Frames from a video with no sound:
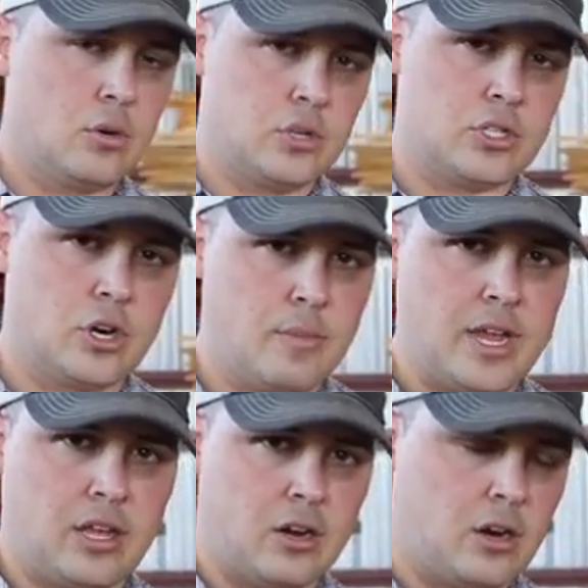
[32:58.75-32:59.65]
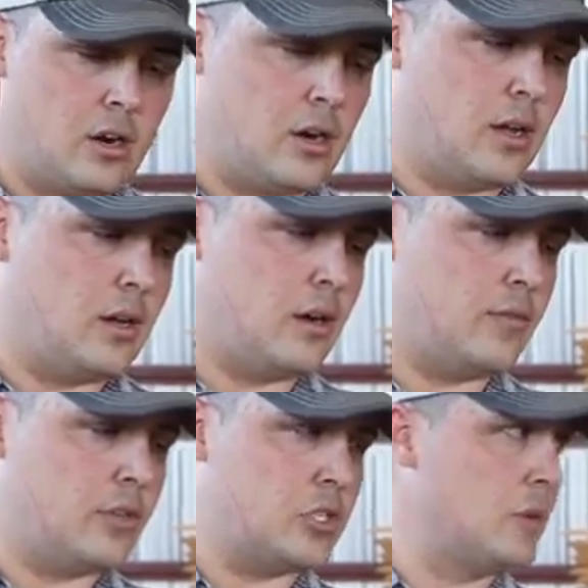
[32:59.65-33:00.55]
we're gonna start making our, uh, our
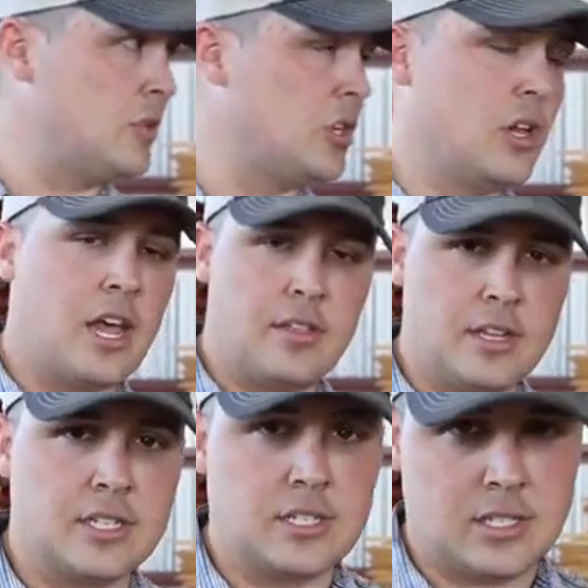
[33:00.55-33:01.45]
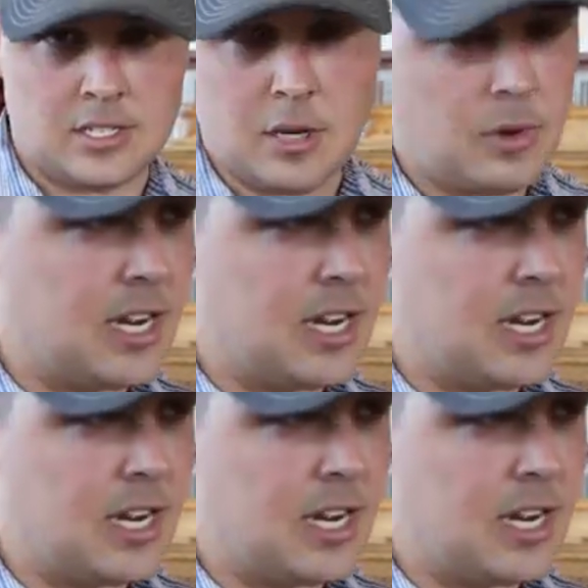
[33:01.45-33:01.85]
French cleat material out of this because this is gonna be